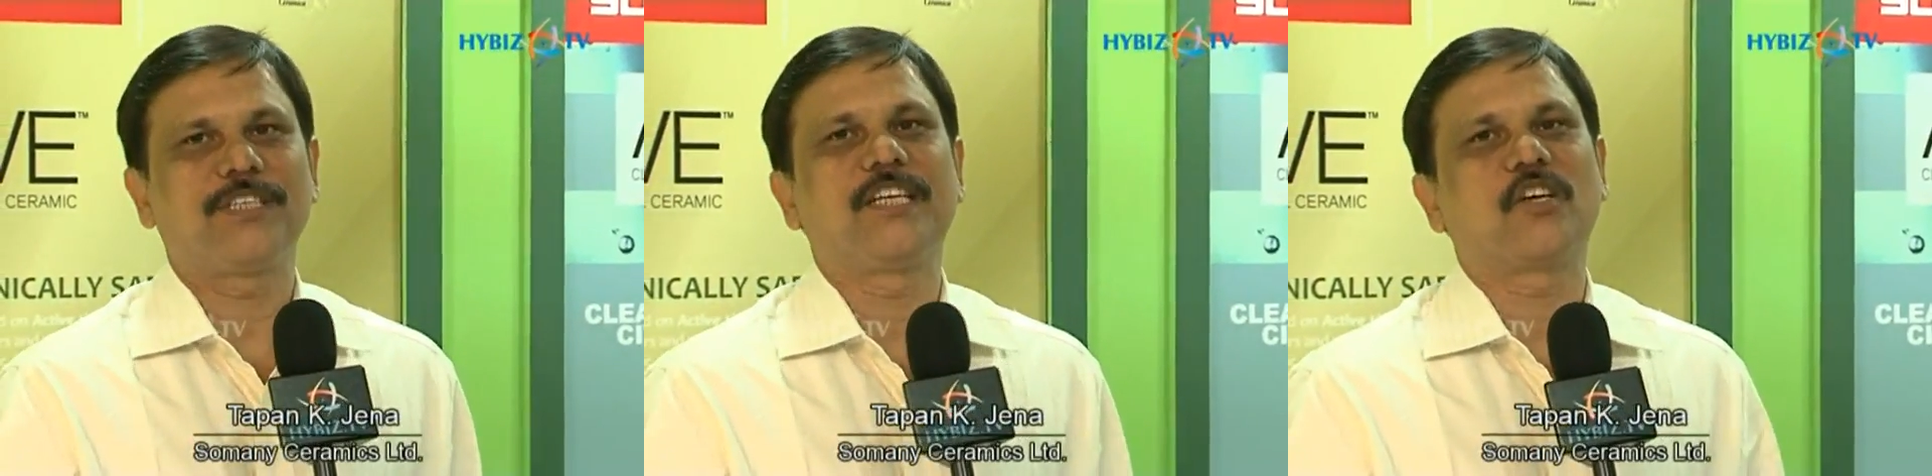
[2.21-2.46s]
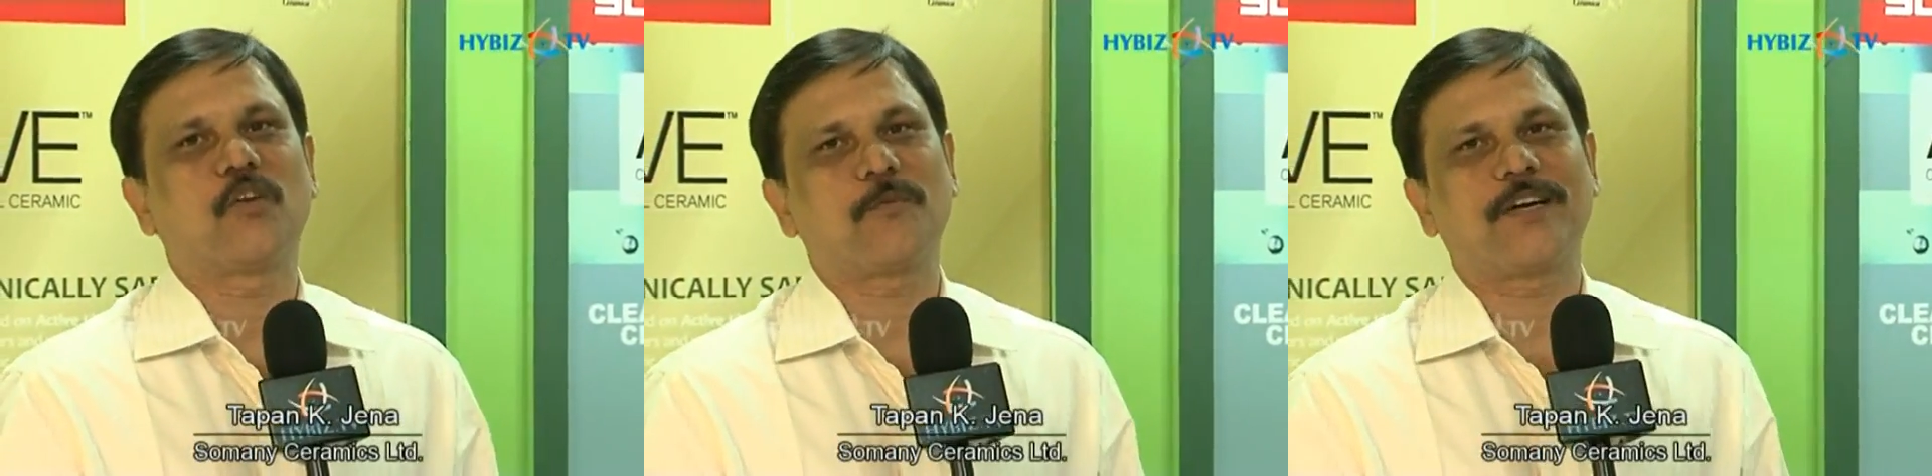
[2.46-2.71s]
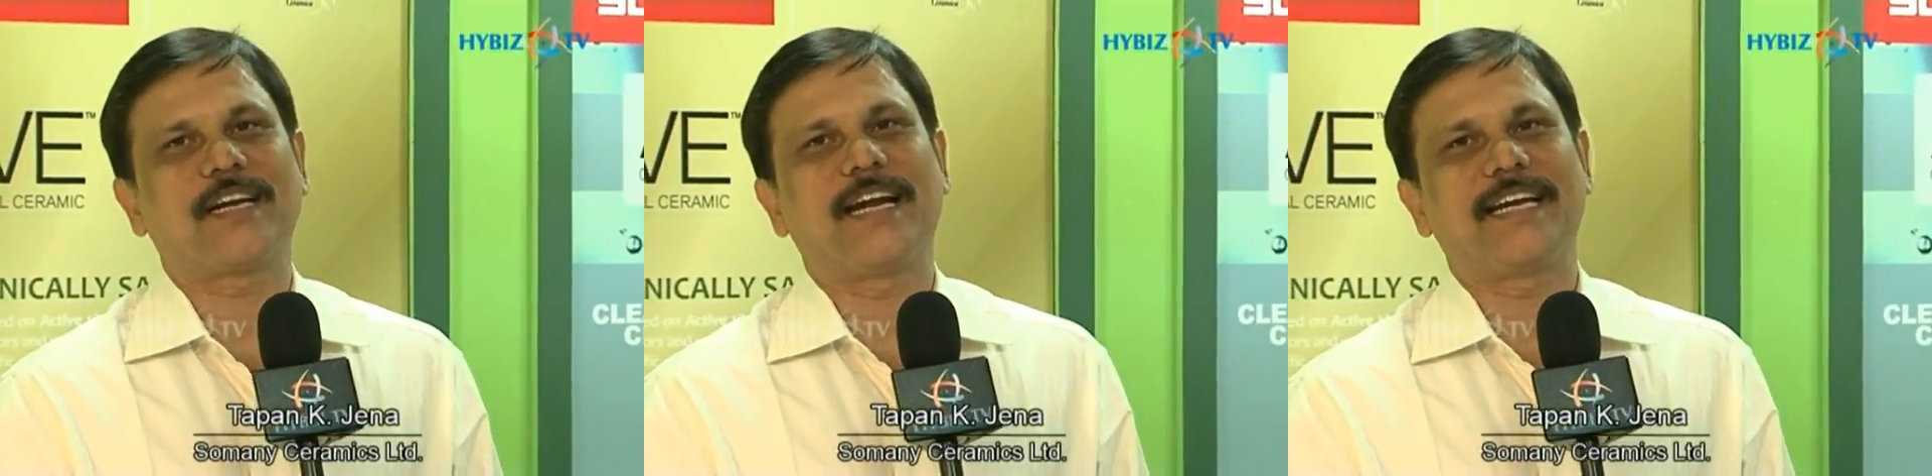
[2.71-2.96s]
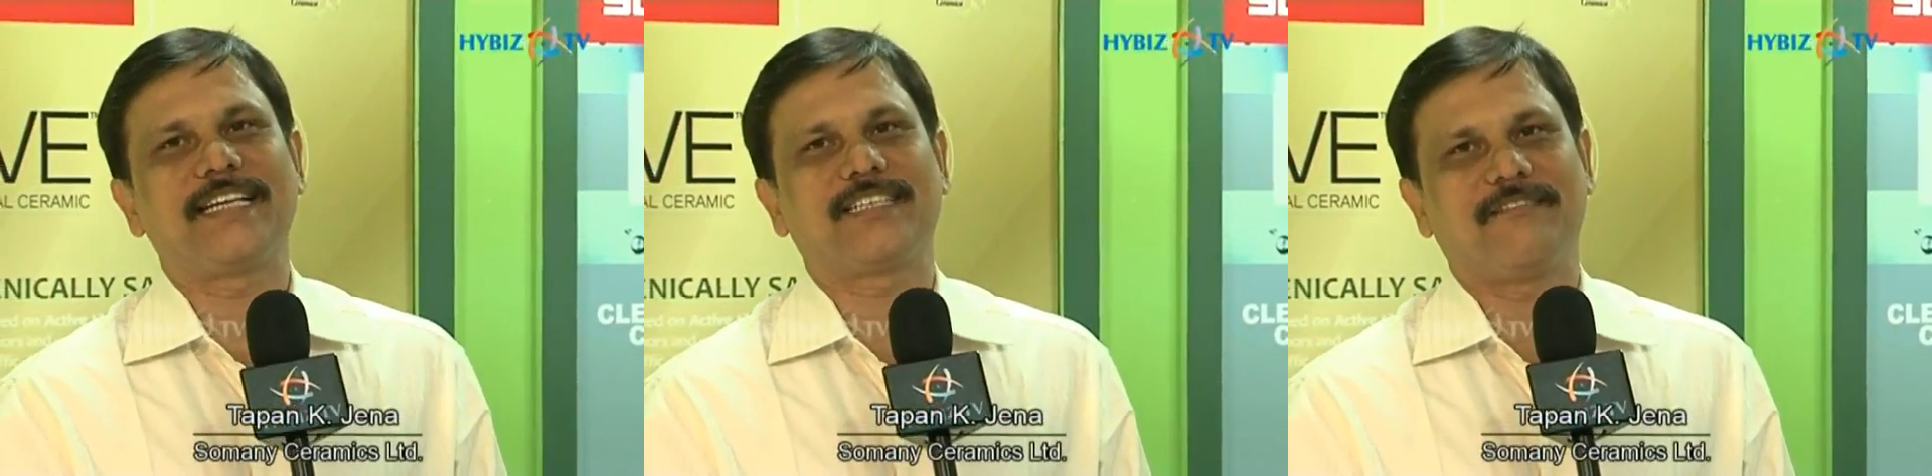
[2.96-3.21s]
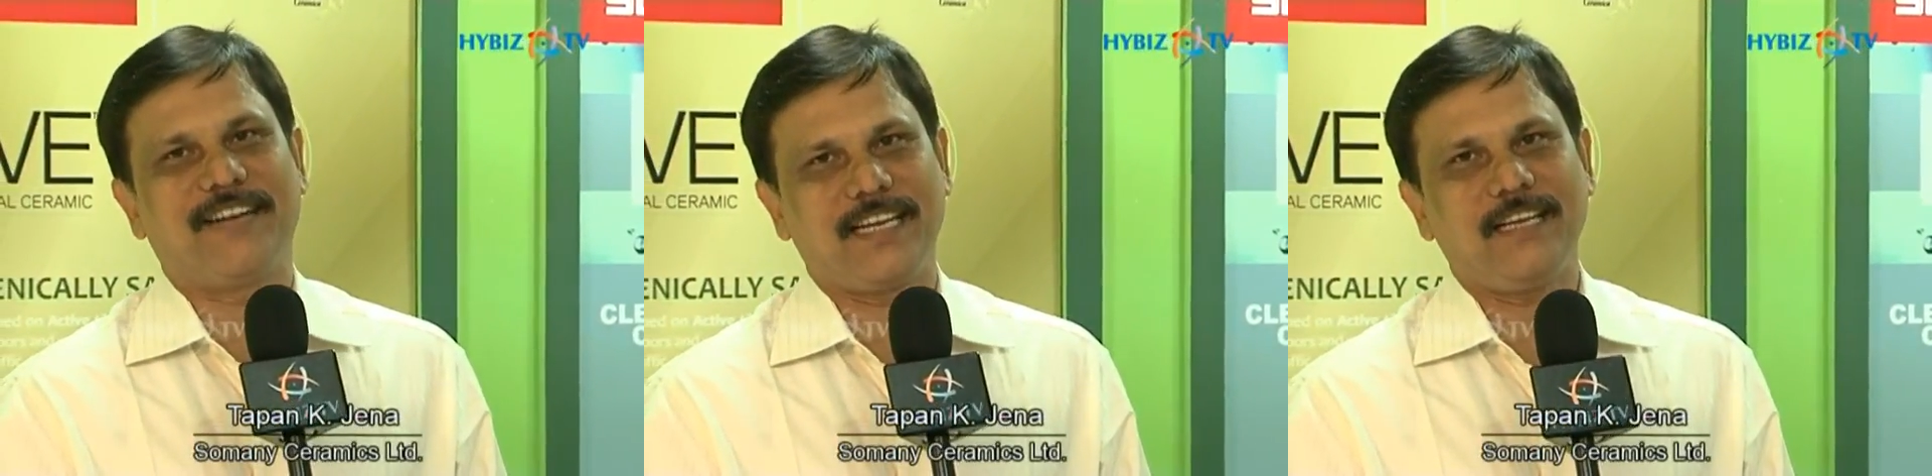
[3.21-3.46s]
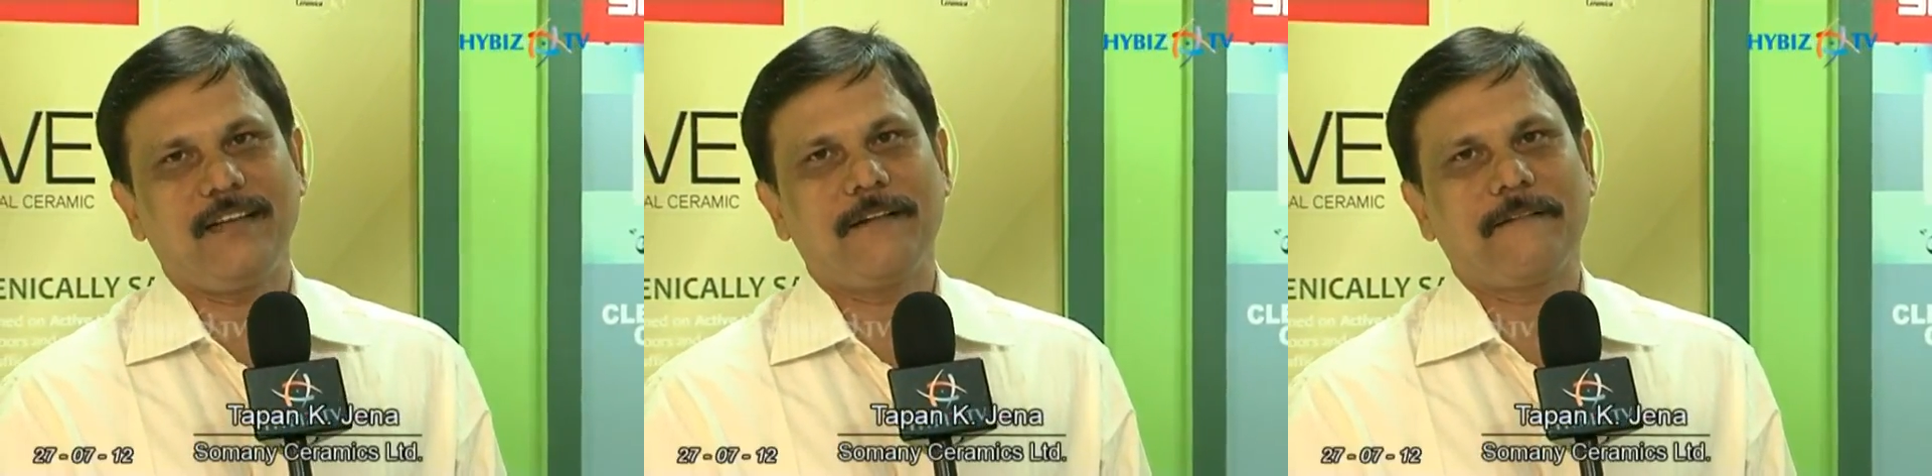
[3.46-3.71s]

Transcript: is incorporated in 1970,